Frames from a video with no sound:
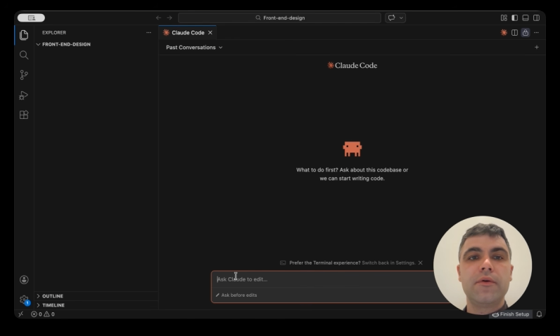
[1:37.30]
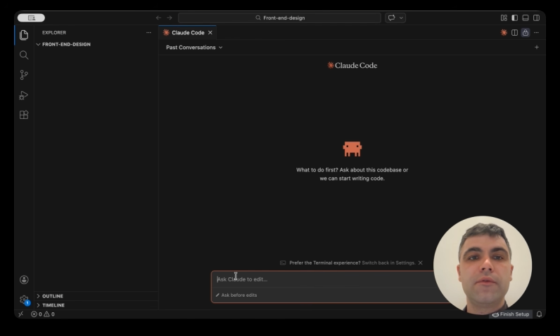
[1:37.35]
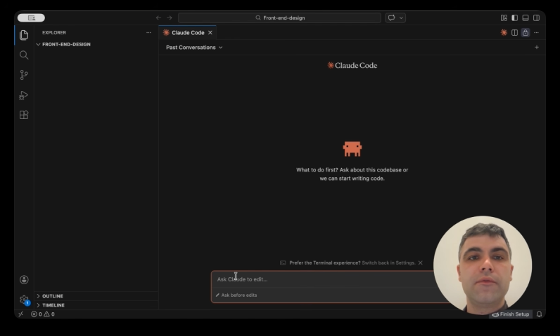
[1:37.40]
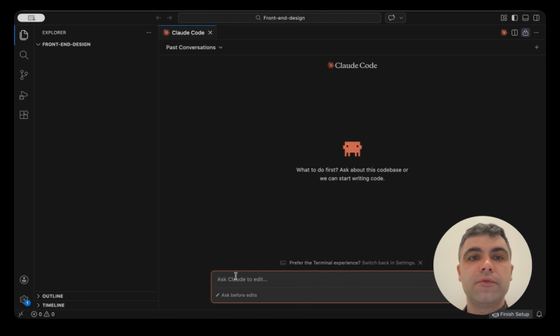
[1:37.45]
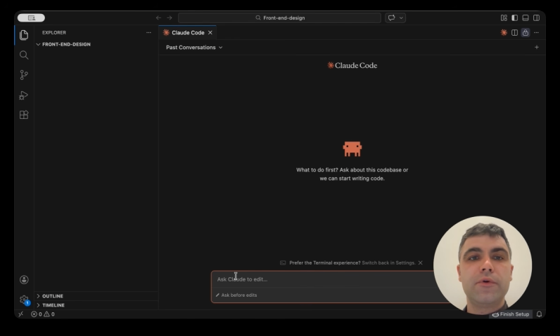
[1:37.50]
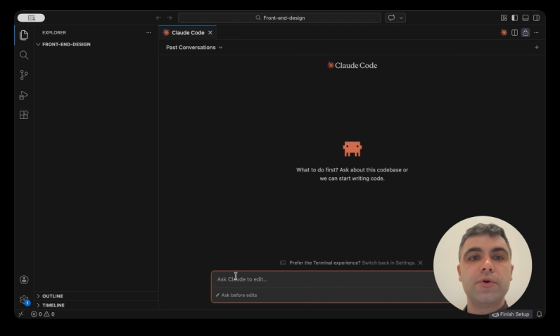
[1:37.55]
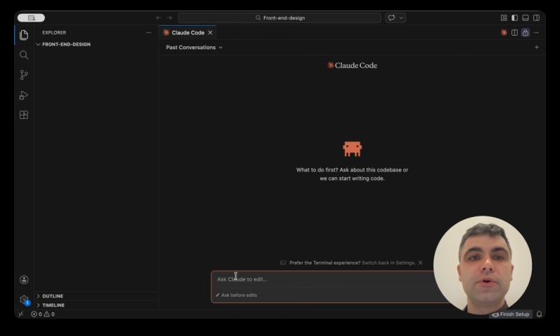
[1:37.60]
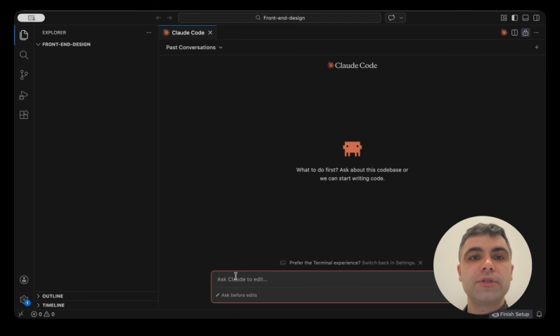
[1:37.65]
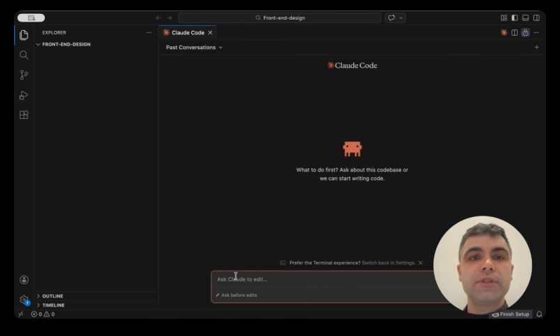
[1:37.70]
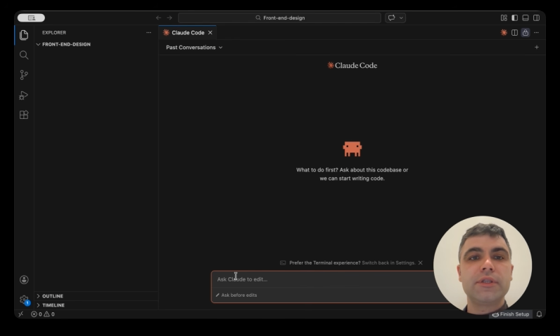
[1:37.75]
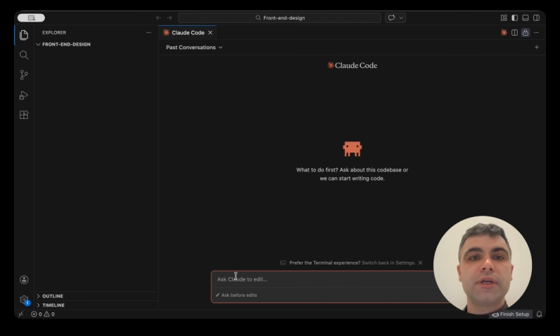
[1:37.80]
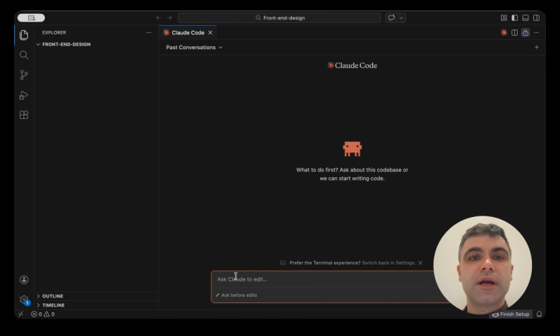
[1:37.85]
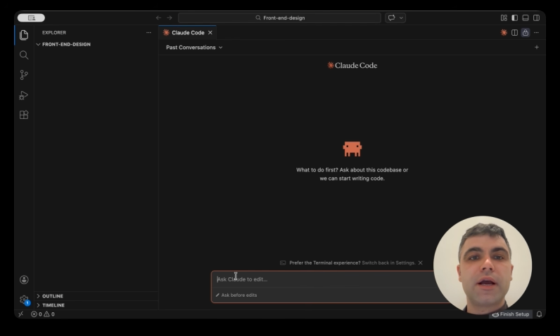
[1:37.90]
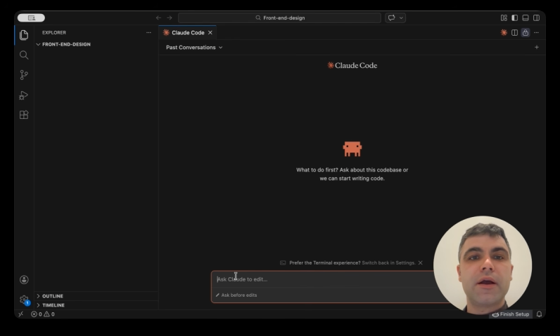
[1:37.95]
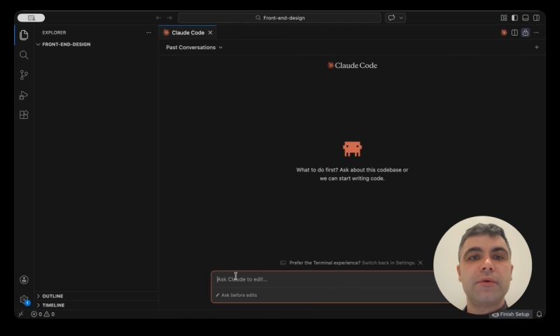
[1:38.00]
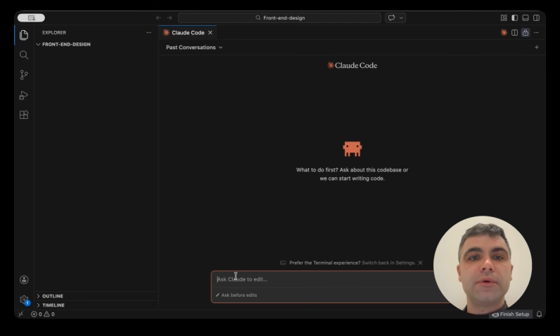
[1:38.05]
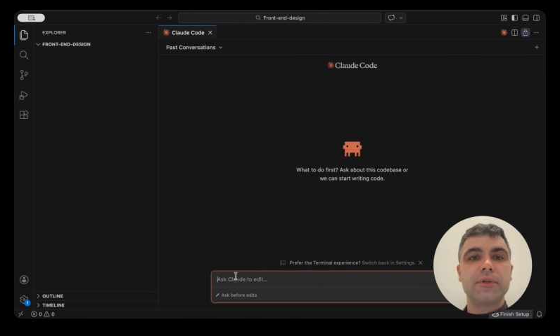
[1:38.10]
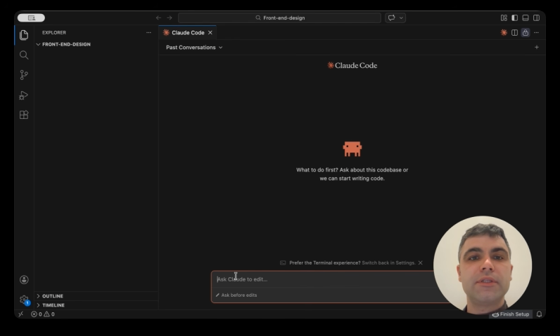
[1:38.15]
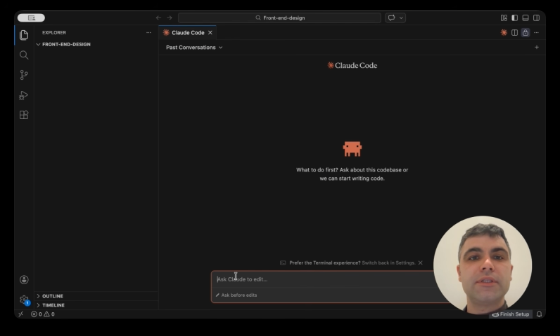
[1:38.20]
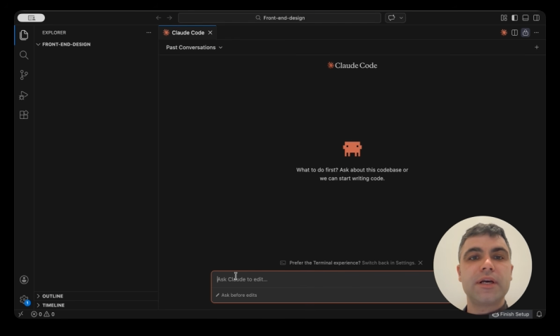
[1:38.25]
First,
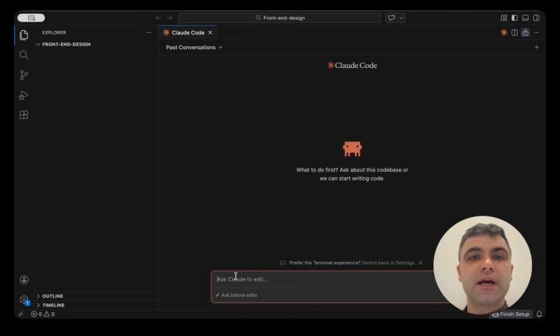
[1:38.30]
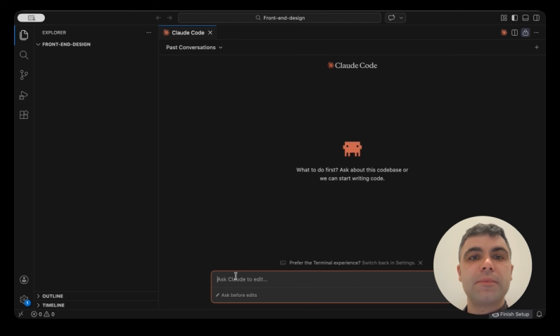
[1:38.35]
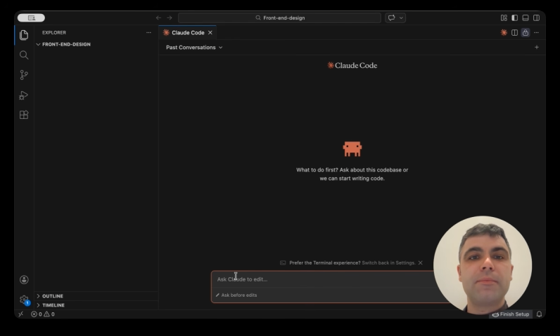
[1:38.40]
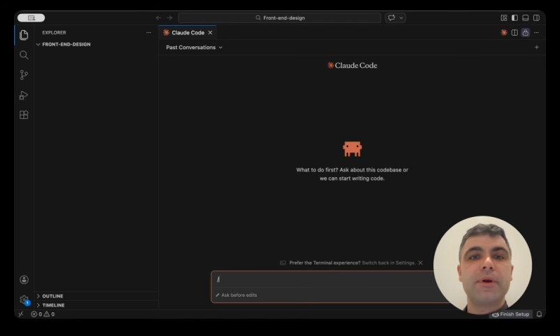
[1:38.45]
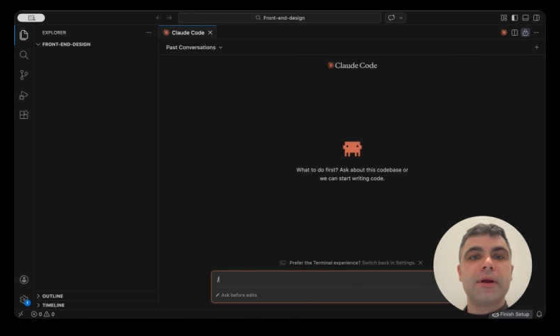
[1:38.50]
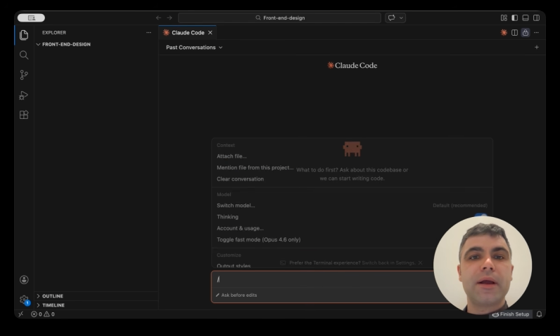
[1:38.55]
I will type a